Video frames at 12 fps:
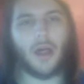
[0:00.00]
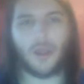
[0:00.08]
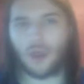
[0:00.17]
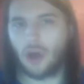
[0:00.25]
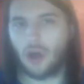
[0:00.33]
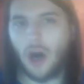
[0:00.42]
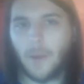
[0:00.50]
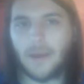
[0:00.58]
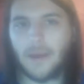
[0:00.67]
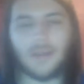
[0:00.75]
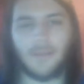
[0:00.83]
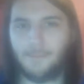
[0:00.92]

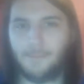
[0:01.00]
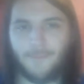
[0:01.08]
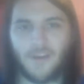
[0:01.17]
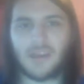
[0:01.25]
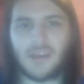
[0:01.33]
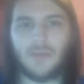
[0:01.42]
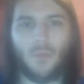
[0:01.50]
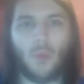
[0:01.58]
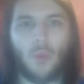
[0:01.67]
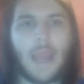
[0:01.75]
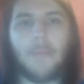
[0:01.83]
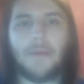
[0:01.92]
Sherman to fucking
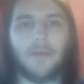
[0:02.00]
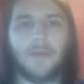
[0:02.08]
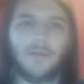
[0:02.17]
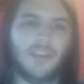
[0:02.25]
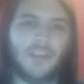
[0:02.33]
rape and